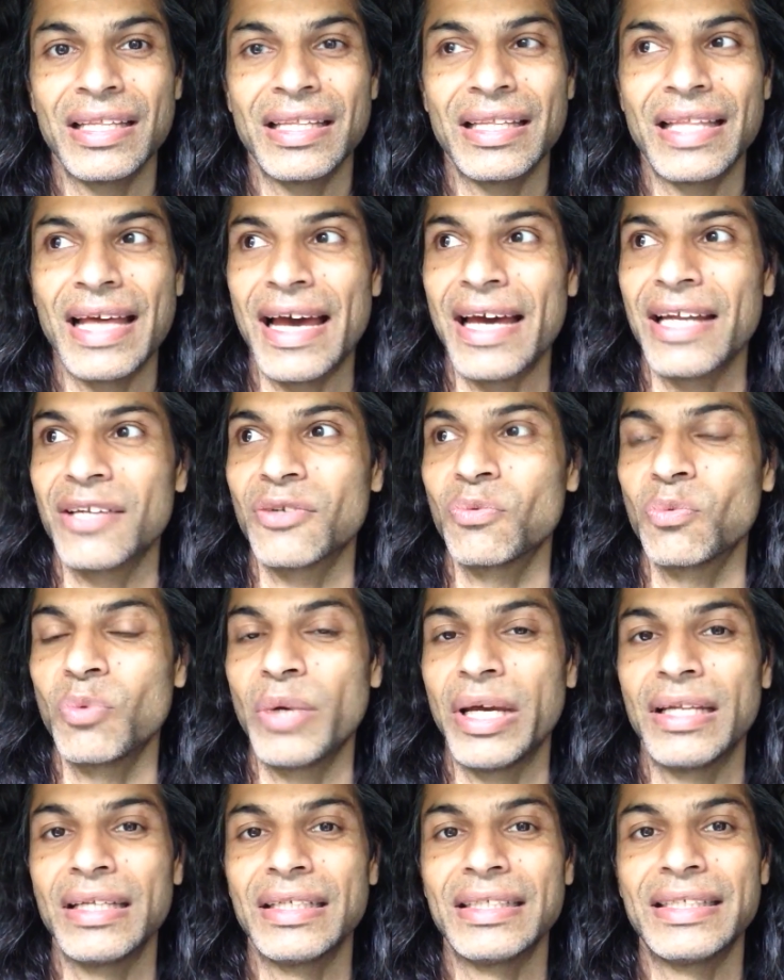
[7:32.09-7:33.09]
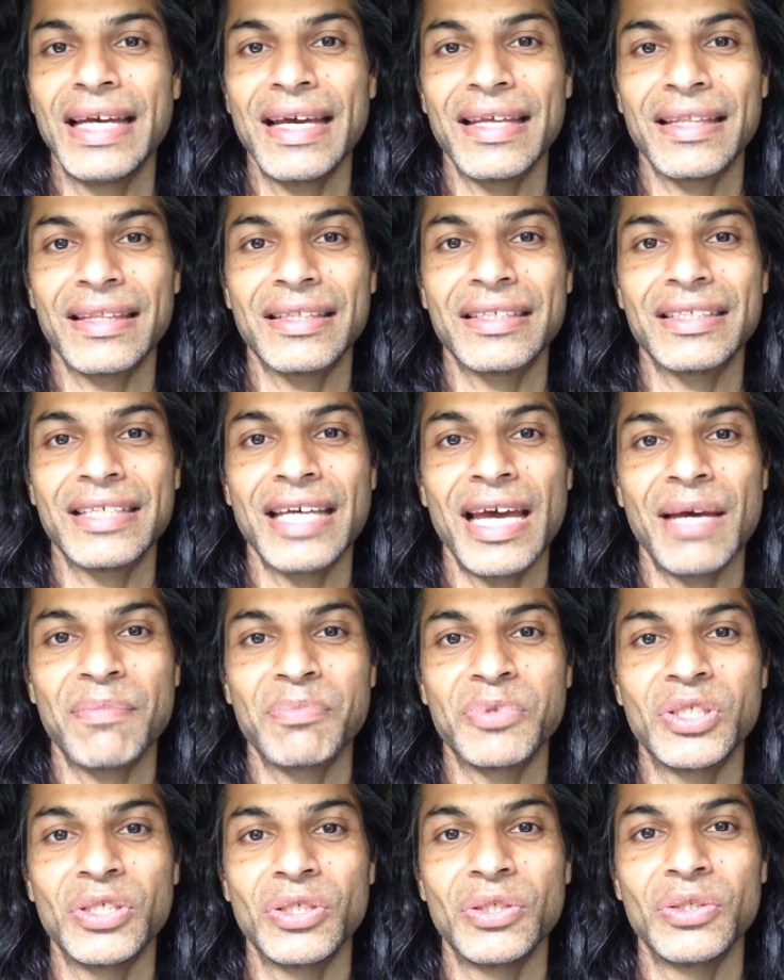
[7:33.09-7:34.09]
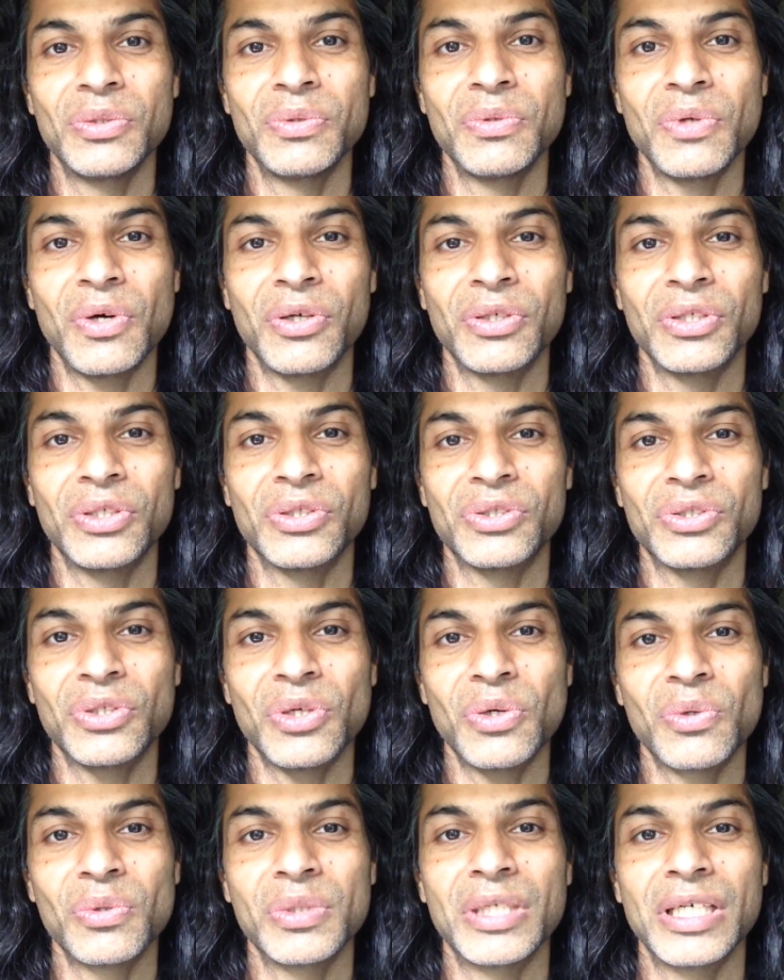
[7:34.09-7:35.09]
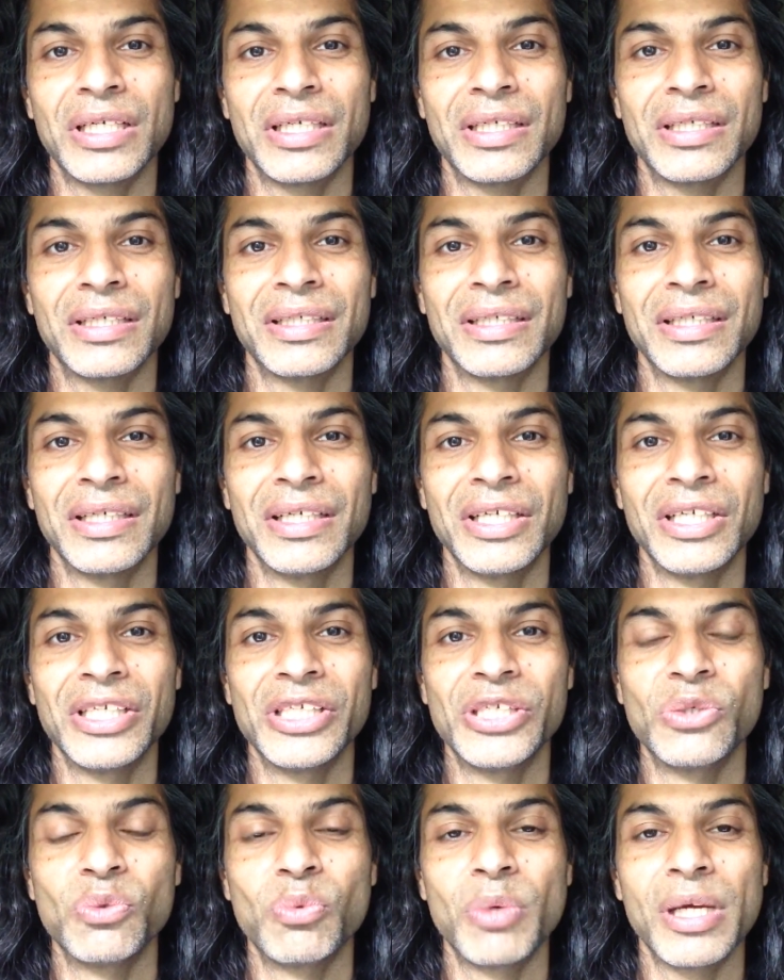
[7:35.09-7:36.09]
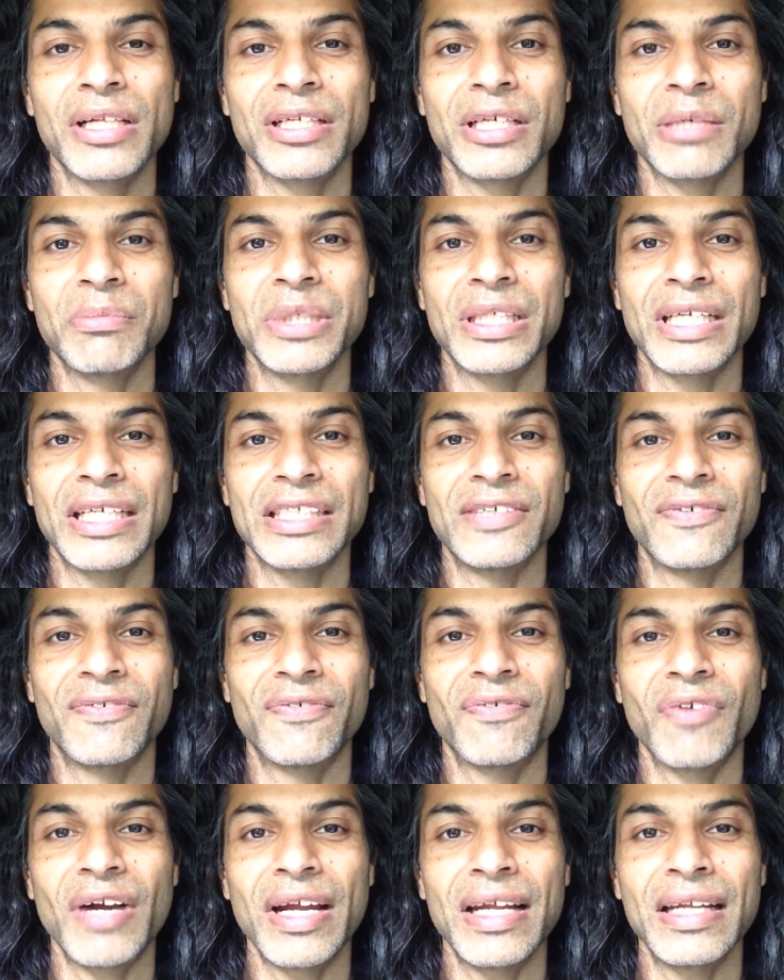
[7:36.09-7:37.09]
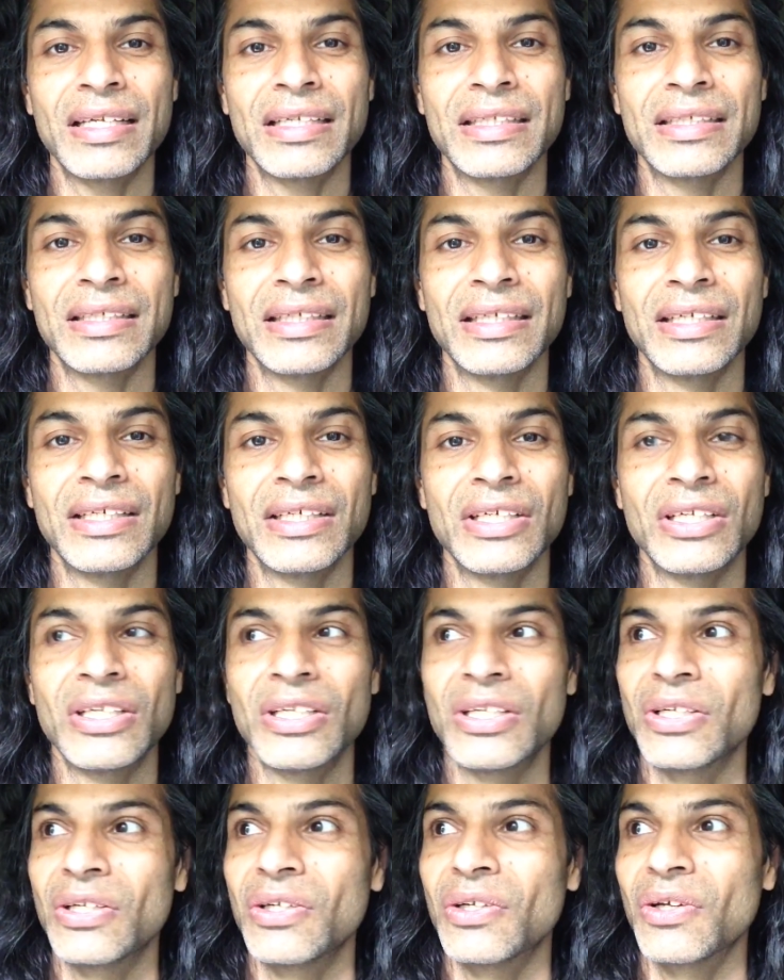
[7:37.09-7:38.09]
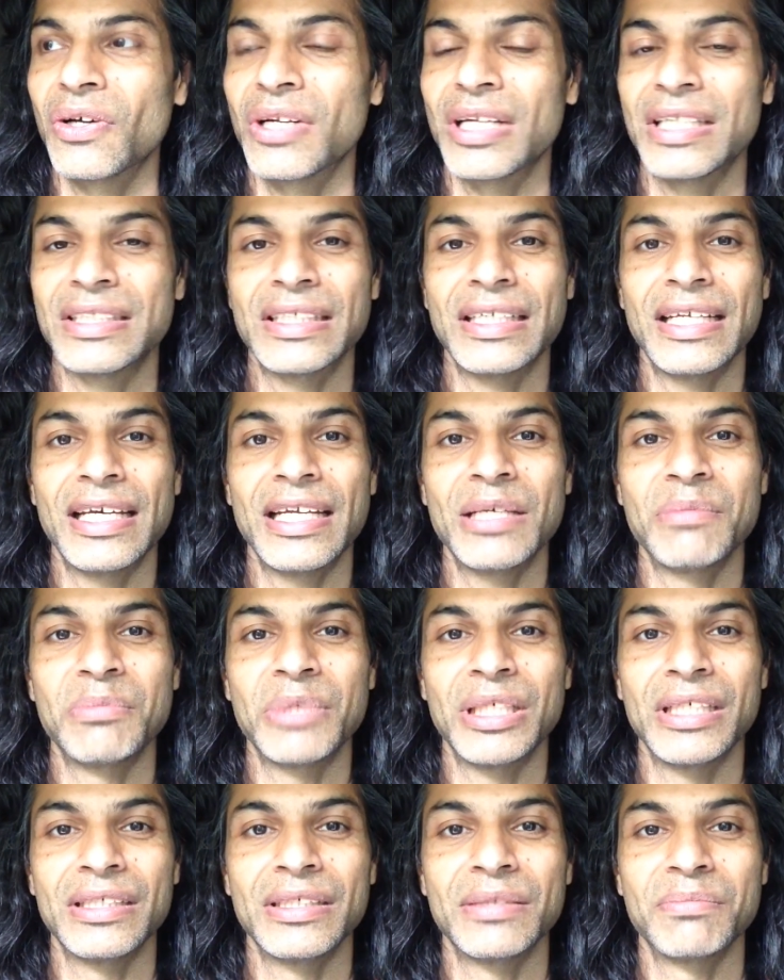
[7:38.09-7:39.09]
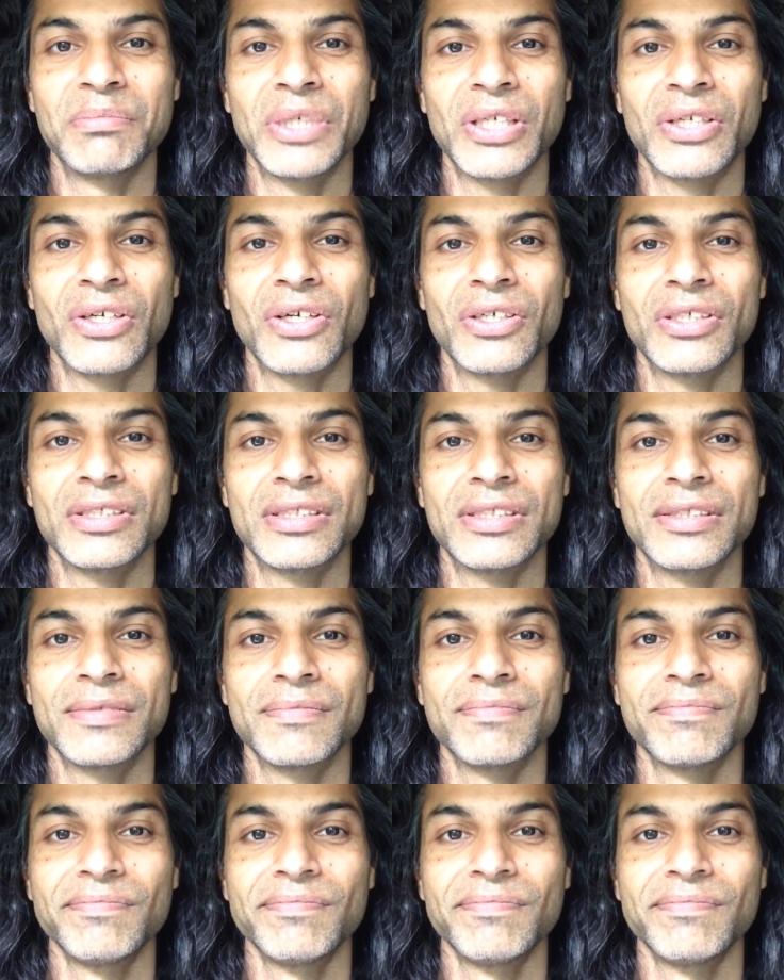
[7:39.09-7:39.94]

that when death taps you on your shoulder, you welcome it as a friend, not as an enemy, because